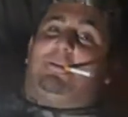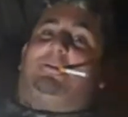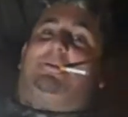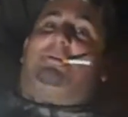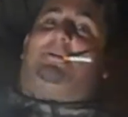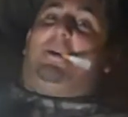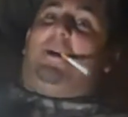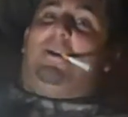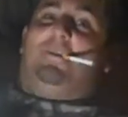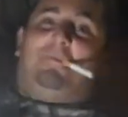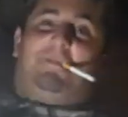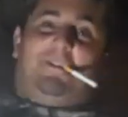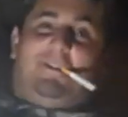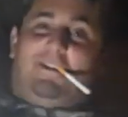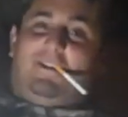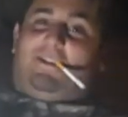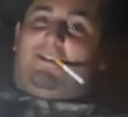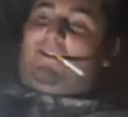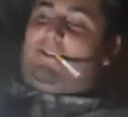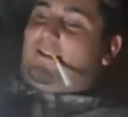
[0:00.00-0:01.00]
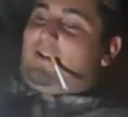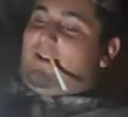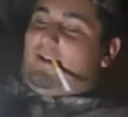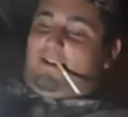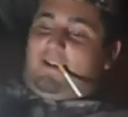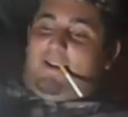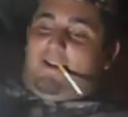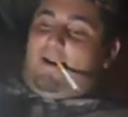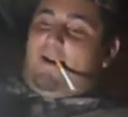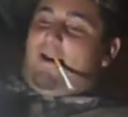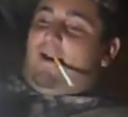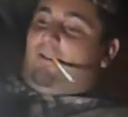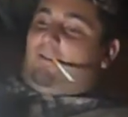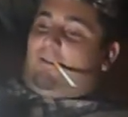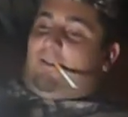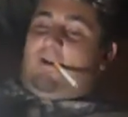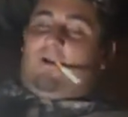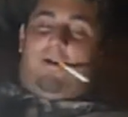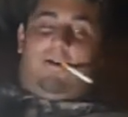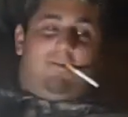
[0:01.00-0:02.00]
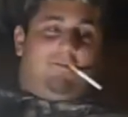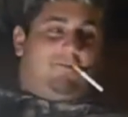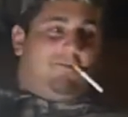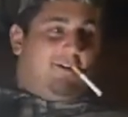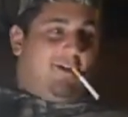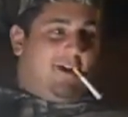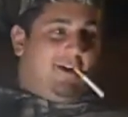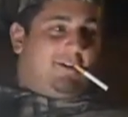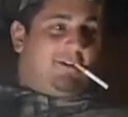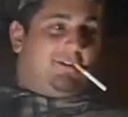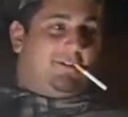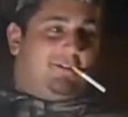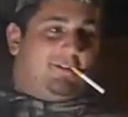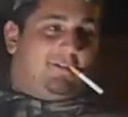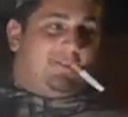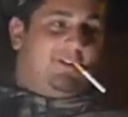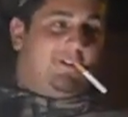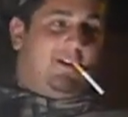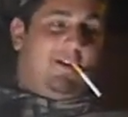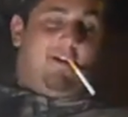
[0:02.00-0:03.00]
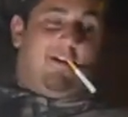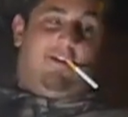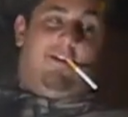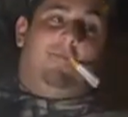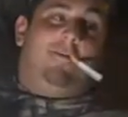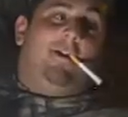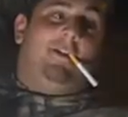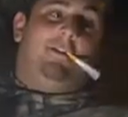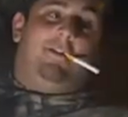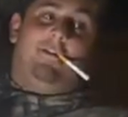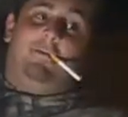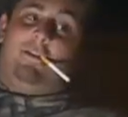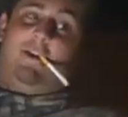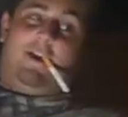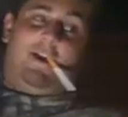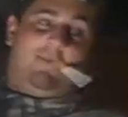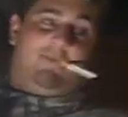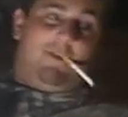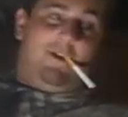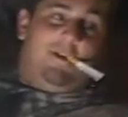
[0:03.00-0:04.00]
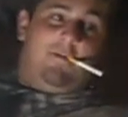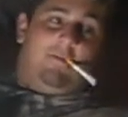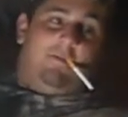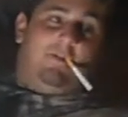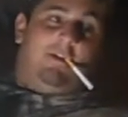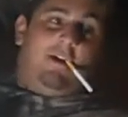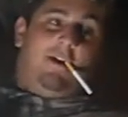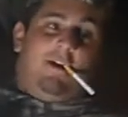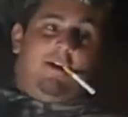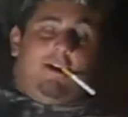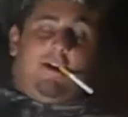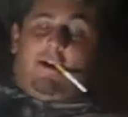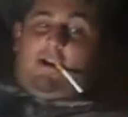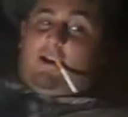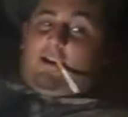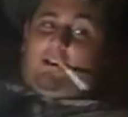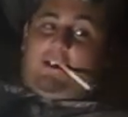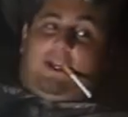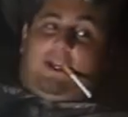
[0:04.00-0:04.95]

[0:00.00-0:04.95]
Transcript: was silver and it had long fingers and it wasn't no damn human and it